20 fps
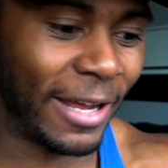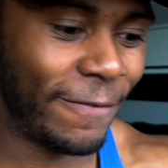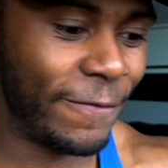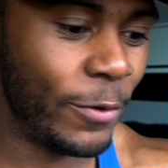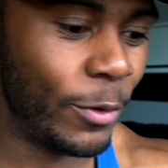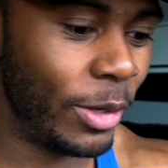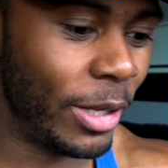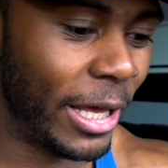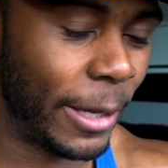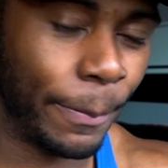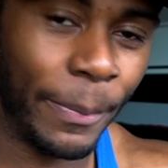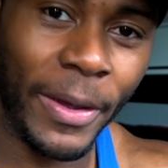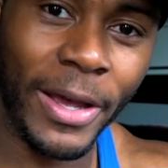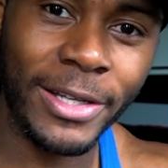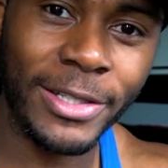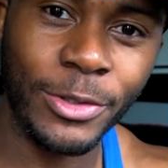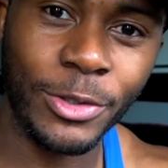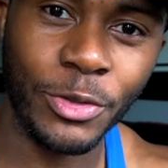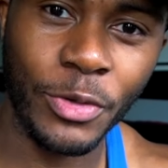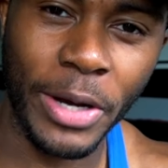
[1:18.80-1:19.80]
I feel like
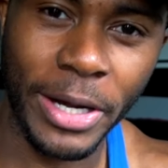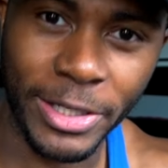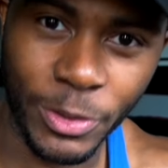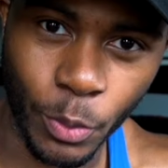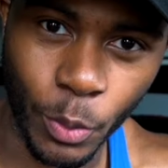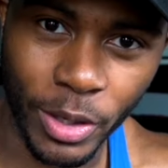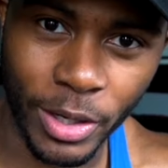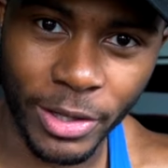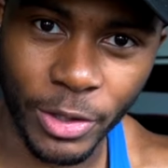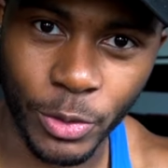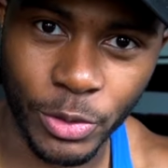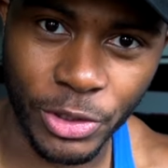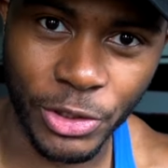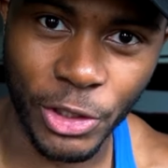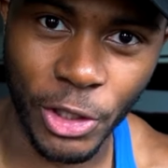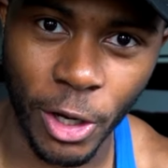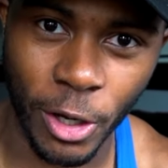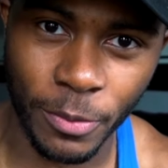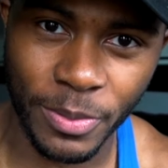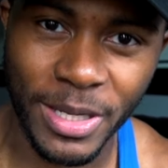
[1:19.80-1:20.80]
personal training is one of those
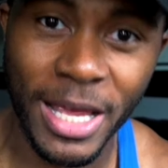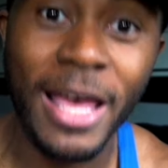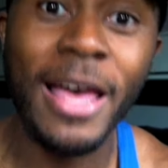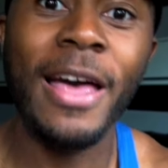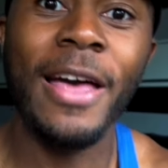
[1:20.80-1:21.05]
jobs